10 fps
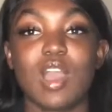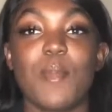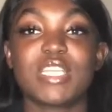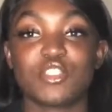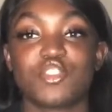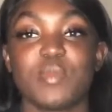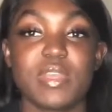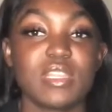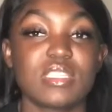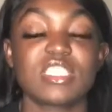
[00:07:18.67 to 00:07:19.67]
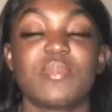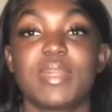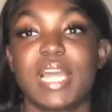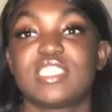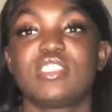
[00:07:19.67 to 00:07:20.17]
on my social media and stuff,
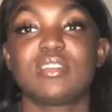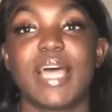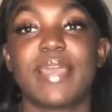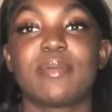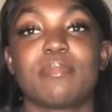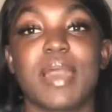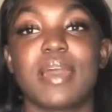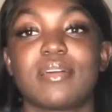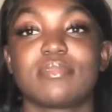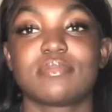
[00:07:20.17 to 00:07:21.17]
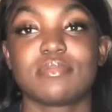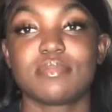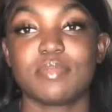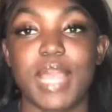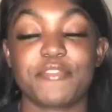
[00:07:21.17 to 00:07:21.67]
but like to like my
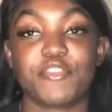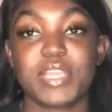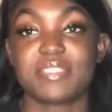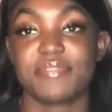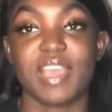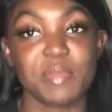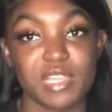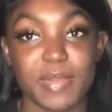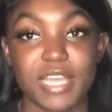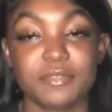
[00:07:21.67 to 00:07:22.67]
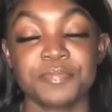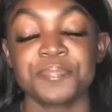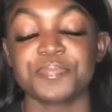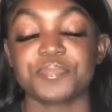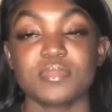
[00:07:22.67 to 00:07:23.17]
like friends and family about.
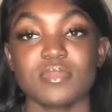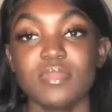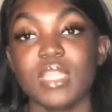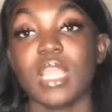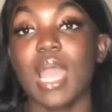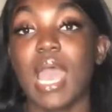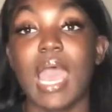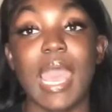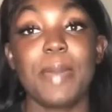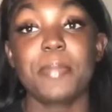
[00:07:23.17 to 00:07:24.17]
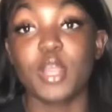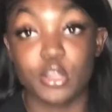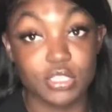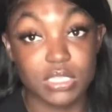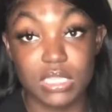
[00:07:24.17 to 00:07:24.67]
I
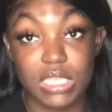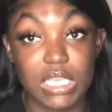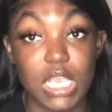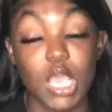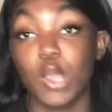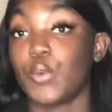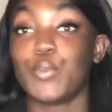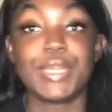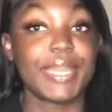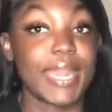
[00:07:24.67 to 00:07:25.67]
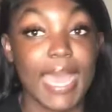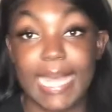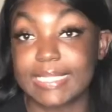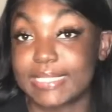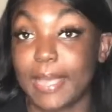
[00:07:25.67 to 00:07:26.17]
personally would
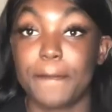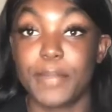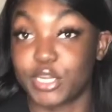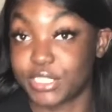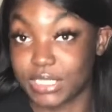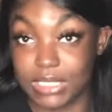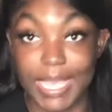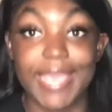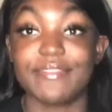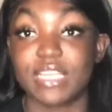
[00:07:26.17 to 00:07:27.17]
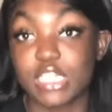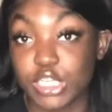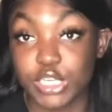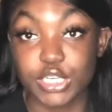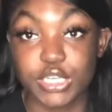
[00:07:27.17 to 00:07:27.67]
not purchase a
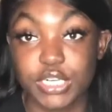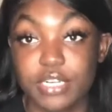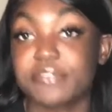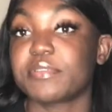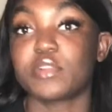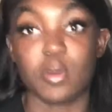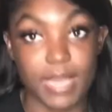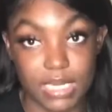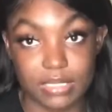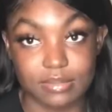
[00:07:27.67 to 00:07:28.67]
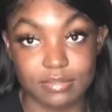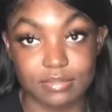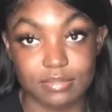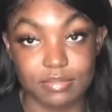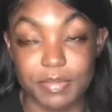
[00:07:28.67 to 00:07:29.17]
vendor for nobody.
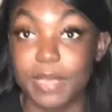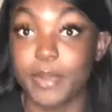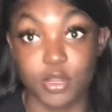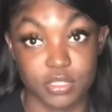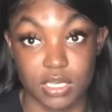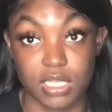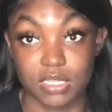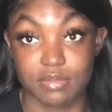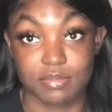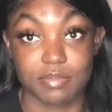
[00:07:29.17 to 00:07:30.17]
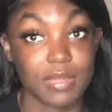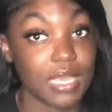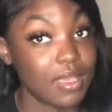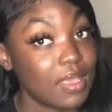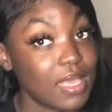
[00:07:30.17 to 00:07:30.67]
Me personally.
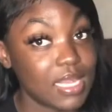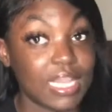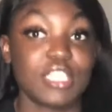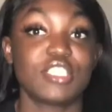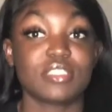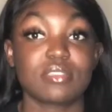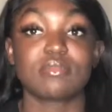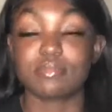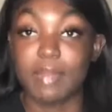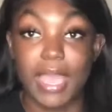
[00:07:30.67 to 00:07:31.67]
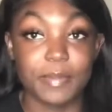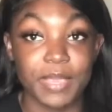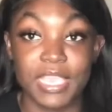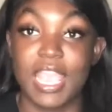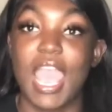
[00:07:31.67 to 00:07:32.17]
That's just my
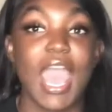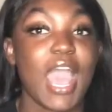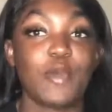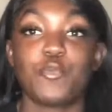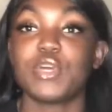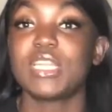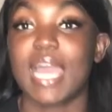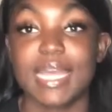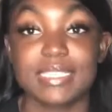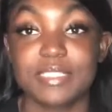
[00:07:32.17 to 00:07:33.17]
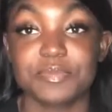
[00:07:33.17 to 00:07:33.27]
opinion. I would not.